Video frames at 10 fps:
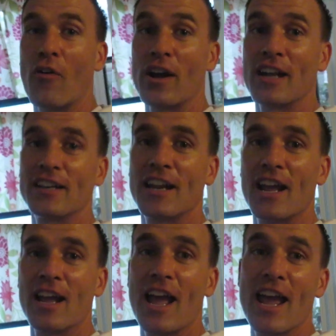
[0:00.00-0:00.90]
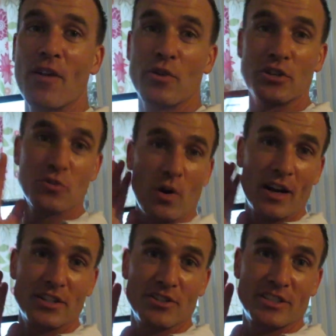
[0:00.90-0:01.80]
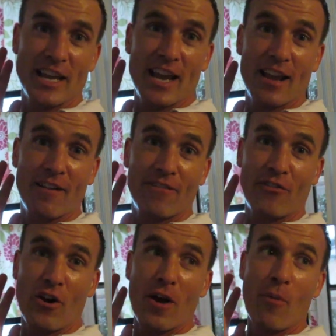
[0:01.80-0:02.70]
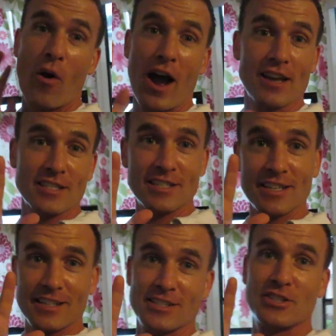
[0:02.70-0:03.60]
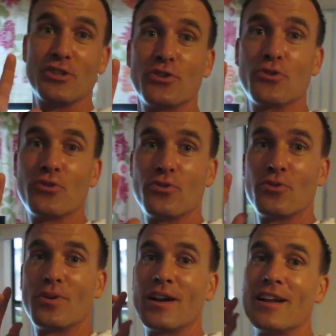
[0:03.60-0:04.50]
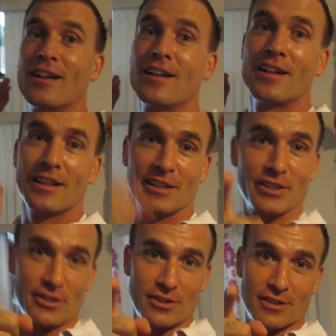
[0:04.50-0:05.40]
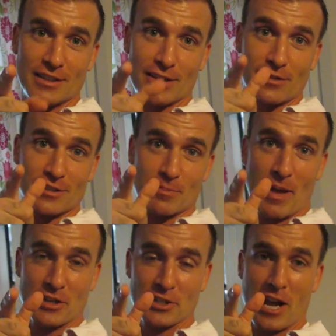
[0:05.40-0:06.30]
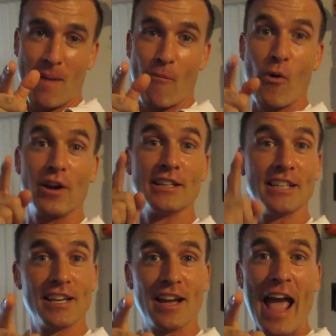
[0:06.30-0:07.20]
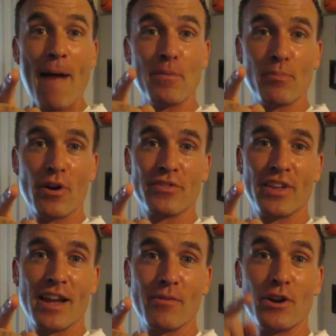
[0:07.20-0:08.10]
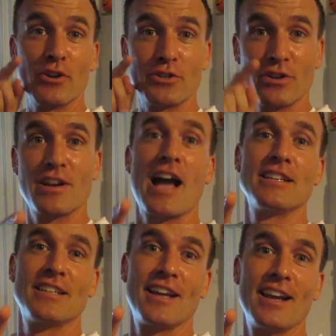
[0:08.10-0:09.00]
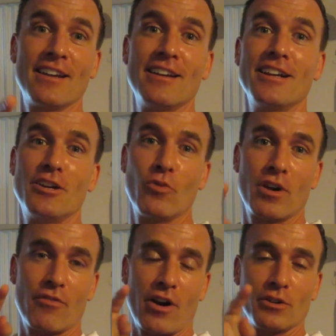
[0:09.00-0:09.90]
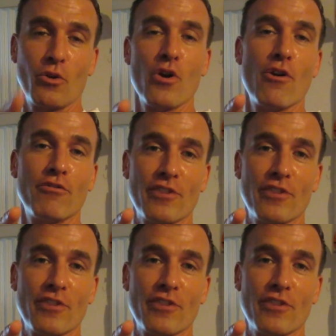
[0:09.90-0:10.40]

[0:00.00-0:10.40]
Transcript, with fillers: All right. Hey, we just wanted to say from Ohana 6 to Glitter Littlest Pet Shop or Leah, happy birthday. We know you turned nine today. You're one of our loyal